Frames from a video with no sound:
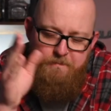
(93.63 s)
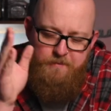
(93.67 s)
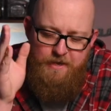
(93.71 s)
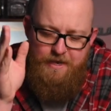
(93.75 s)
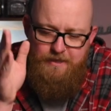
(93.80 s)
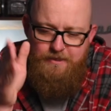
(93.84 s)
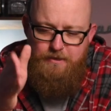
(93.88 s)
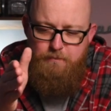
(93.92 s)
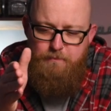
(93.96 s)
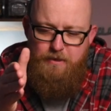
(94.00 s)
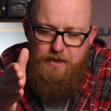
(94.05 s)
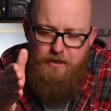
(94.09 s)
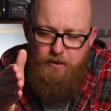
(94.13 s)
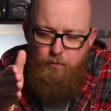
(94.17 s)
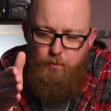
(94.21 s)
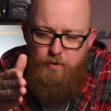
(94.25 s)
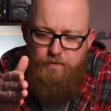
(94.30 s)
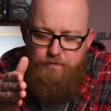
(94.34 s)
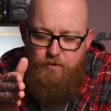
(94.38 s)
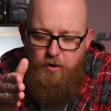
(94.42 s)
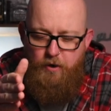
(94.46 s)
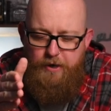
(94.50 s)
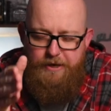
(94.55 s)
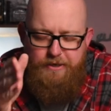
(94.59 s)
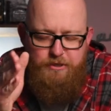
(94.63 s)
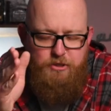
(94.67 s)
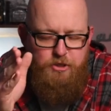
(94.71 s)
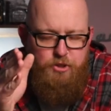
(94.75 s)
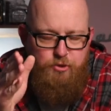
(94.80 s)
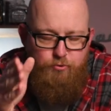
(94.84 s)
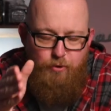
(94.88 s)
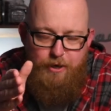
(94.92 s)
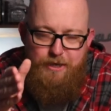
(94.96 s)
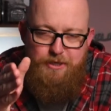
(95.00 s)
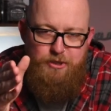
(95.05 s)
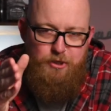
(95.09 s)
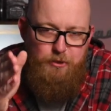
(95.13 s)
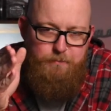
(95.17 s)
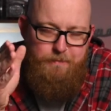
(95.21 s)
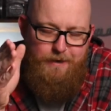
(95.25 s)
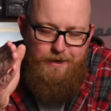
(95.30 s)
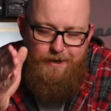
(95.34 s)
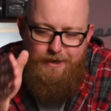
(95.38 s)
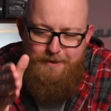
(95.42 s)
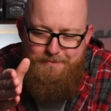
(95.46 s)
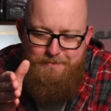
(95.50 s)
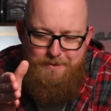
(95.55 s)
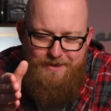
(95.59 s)
In the middle, we've got a straight up
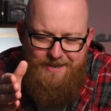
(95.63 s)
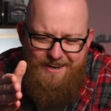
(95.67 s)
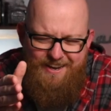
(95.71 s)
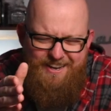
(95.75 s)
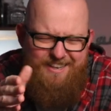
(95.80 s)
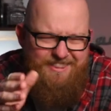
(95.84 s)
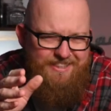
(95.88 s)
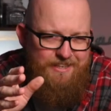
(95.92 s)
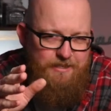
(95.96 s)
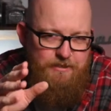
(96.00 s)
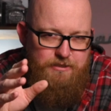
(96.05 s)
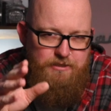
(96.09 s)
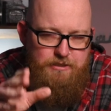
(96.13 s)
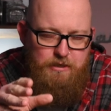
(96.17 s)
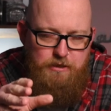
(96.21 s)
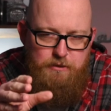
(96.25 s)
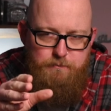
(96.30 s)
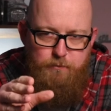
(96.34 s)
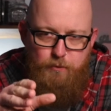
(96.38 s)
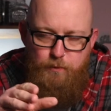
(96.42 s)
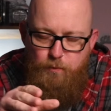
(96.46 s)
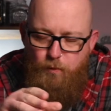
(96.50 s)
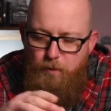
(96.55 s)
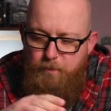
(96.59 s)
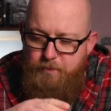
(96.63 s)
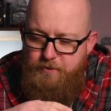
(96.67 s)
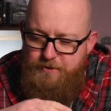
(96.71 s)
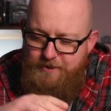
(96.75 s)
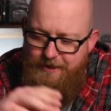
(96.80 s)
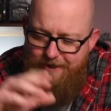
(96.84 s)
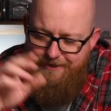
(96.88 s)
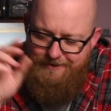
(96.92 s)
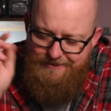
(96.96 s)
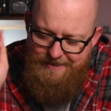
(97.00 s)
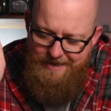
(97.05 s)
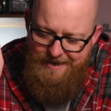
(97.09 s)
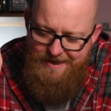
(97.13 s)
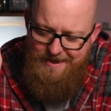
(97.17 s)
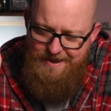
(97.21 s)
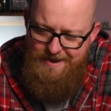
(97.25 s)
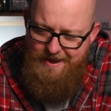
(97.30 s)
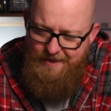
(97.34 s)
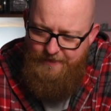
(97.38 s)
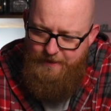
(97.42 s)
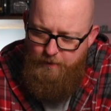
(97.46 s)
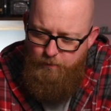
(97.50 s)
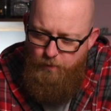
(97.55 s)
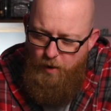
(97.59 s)
IPA, I think it's 6.1%.
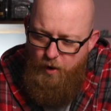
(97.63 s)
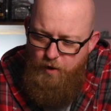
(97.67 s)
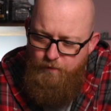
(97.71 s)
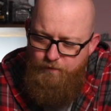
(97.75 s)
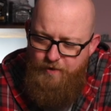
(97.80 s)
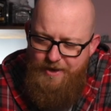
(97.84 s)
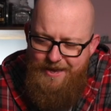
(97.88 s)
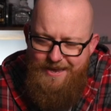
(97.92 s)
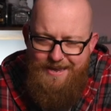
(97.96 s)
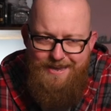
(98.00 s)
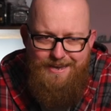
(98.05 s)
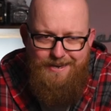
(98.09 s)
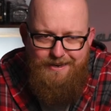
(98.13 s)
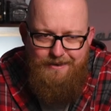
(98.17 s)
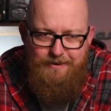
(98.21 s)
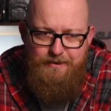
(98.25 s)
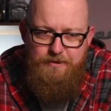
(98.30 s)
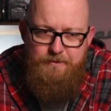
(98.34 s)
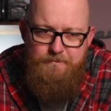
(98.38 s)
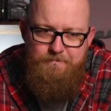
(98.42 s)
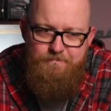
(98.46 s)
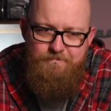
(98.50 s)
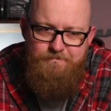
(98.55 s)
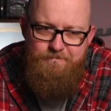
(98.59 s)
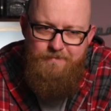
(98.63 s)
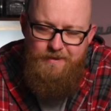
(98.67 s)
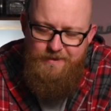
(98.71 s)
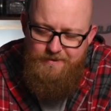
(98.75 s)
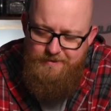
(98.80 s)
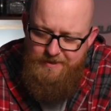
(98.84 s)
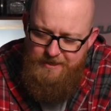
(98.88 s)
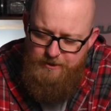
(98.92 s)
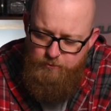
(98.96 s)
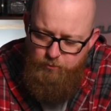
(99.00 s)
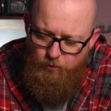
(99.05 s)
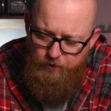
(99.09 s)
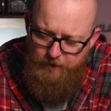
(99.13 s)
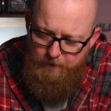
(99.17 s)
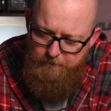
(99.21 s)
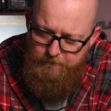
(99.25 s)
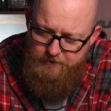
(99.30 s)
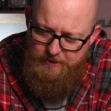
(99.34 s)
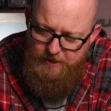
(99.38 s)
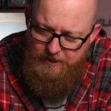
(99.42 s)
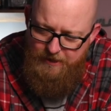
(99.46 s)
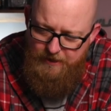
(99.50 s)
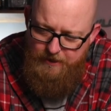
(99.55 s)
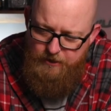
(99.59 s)
And then over here, this one I'm
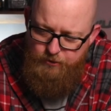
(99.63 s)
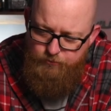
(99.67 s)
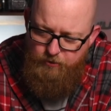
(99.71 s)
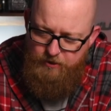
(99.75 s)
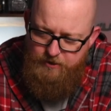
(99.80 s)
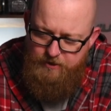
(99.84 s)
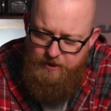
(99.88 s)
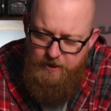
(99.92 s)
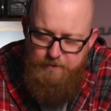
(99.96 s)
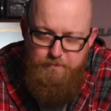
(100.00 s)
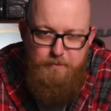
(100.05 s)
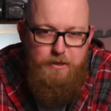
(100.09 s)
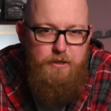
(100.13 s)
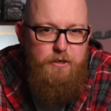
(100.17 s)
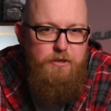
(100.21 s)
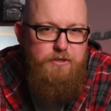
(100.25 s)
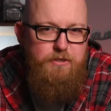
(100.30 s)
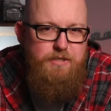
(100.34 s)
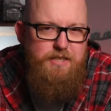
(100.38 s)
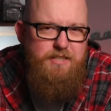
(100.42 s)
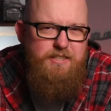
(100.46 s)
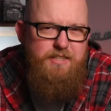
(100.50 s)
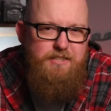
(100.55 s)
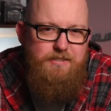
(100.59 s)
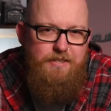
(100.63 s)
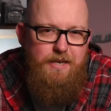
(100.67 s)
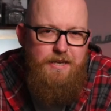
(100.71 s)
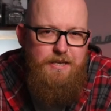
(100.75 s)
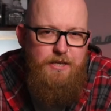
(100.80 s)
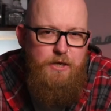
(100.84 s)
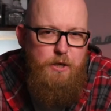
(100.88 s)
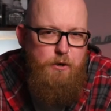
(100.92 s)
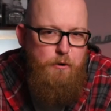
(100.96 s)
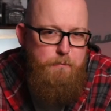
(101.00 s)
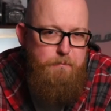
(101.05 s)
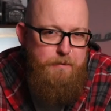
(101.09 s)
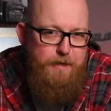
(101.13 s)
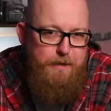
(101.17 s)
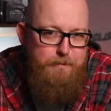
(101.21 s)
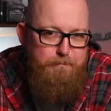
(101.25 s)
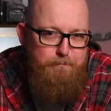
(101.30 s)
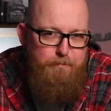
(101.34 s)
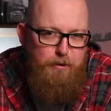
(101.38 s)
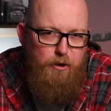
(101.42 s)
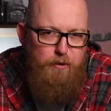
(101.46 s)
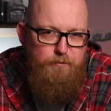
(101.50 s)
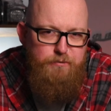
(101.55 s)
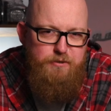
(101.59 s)
particularly interested in because this is a European
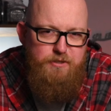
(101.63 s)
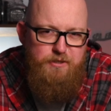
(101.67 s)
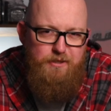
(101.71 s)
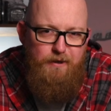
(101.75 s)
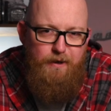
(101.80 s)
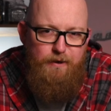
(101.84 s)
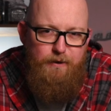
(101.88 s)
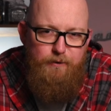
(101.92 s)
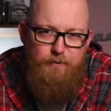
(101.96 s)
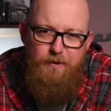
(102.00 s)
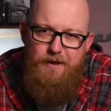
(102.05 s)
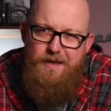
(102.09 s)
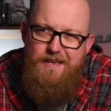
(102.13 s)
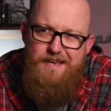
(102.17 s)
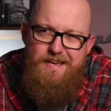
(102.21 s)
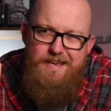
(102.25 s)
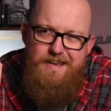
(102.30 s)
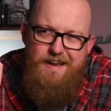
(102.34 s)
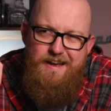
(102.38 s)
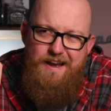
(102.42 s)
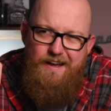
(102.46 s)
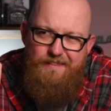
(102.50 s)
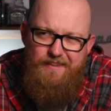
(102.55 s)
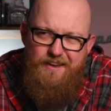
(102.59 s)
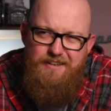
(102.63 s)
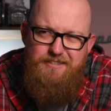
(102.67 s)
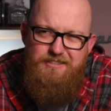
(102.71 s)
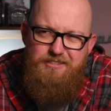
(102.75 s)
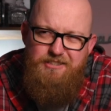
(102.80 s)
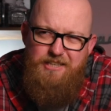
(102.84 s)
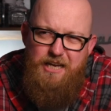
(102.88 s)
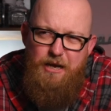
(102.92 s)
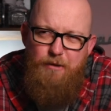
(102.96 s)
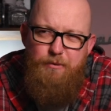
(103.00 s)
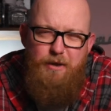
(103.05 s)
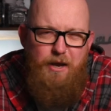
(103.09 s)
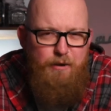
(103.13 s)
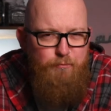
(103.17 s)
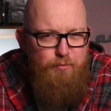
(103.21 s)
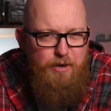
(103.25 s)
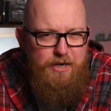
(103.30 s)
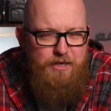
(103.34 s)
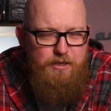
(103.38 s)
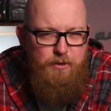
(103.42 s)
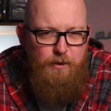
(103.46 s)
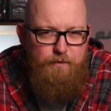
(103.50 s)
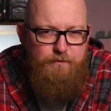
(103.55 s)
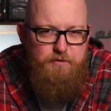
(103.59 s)
blonde style, and that is a style that I
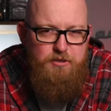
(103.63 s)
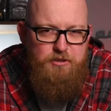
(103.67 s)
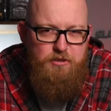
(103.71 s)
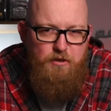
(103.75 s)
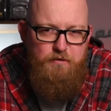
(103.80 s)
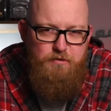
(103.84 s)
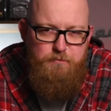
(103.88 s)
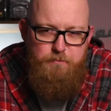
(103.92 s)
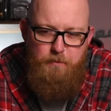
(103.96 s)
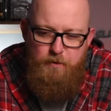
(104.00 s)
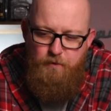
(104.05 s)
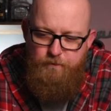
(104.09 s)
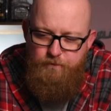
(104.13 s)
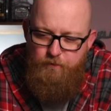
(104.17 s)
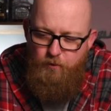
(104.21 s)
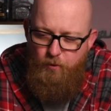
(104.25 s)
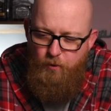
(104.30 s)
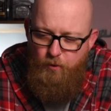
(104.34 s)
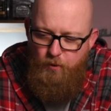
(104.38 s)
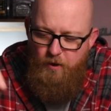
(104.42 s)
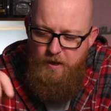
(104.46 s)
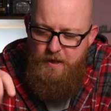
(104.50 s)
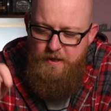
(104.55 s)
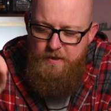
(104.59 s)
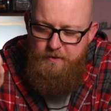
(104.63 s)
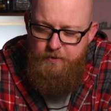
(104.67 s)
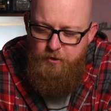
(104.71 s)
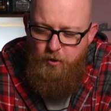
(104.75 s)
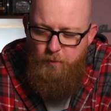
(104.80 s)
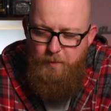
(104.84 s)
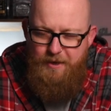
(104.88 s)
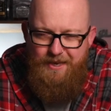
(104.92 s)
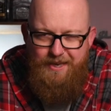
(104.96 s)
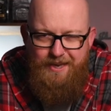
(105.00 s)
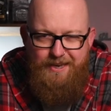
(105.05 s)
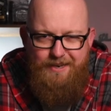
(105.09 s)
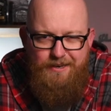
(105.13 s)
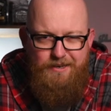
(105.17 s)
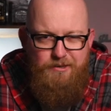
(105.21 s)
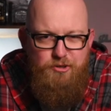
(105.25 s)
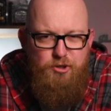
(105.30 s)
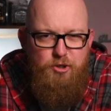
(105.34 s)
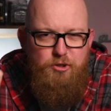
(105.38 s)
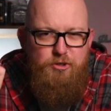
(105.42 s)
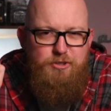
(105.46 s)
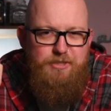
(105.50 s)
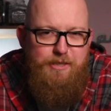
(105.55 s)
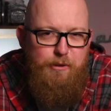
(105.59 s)
really do have a soft spot for, coming in
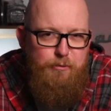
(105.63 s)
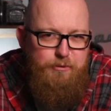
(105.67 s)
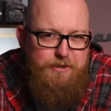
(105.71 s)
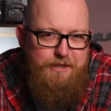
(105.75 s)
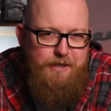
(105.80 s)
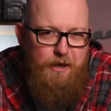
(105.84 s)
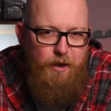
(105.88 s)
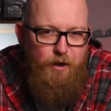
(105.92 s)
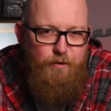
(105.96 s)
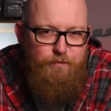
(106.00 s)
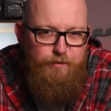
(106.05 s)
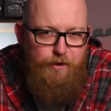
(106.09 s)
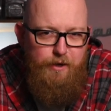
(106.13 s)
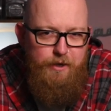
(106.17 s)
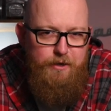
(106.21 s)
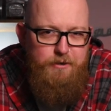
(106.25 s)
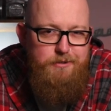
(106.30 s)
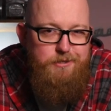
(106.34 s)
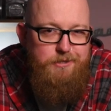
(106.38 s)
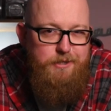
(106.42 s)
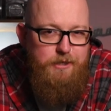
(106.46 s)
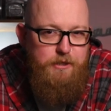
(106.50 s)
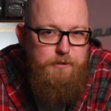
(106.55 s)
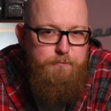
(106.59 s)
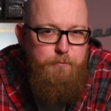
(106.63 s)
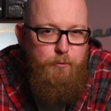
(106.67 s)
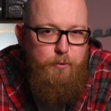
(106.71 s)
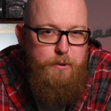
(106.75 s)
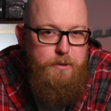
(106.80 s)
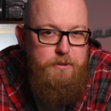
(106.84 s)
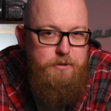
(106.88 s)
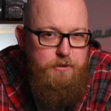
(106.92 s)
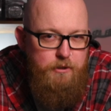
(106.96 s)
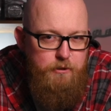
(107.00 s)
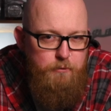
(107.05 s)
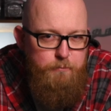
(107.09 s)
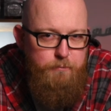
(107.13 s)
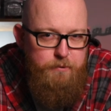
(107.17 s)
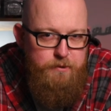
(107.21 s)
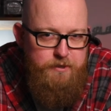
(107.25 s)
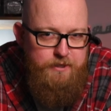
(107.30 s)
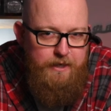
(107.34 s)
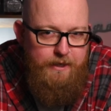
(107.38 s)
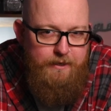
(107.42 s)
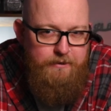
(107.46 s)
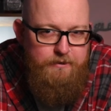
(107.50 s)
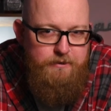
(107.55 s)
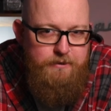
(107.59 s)
just tilting over at
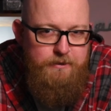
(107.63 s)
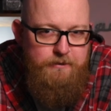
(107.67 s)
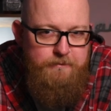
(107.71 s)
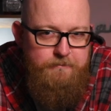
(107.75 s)
6.2%.